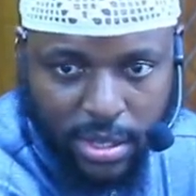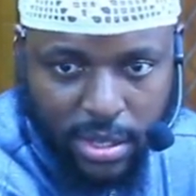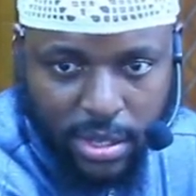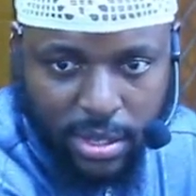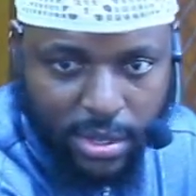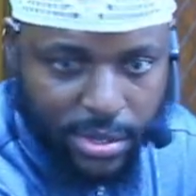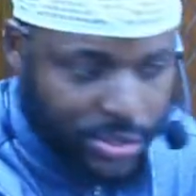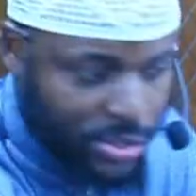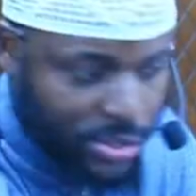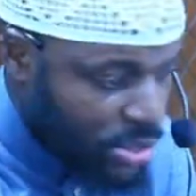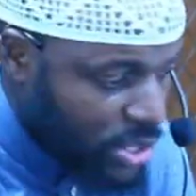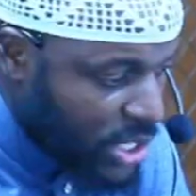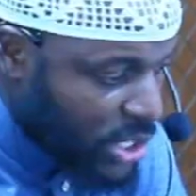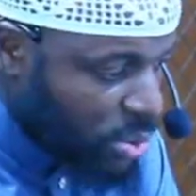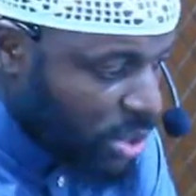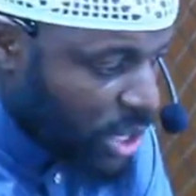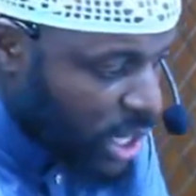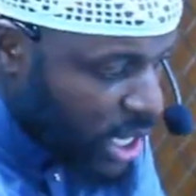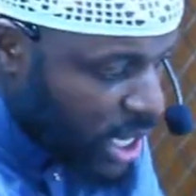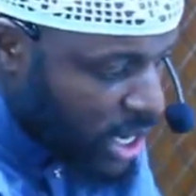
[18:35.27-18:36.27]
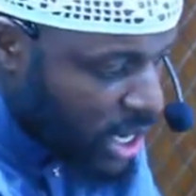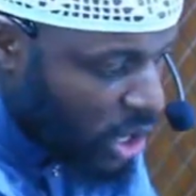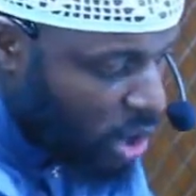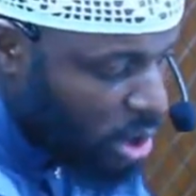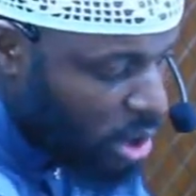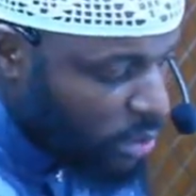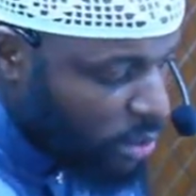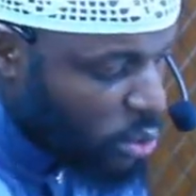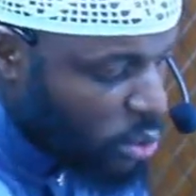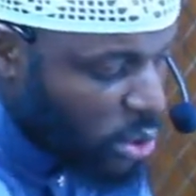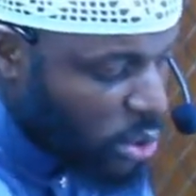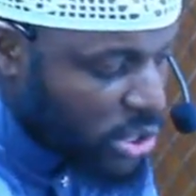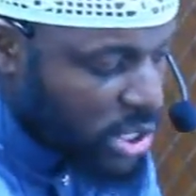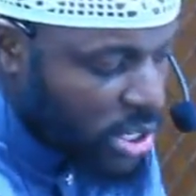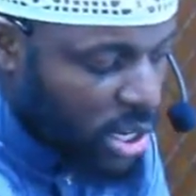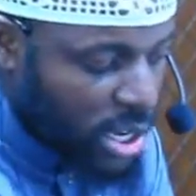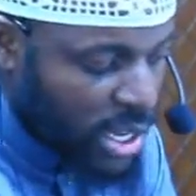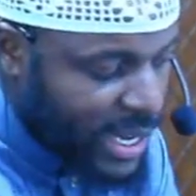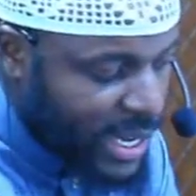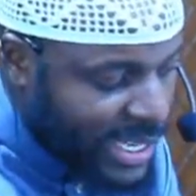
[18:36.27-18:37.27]
So this one here, a lot of water,
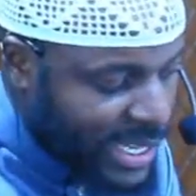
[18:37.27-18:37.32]
it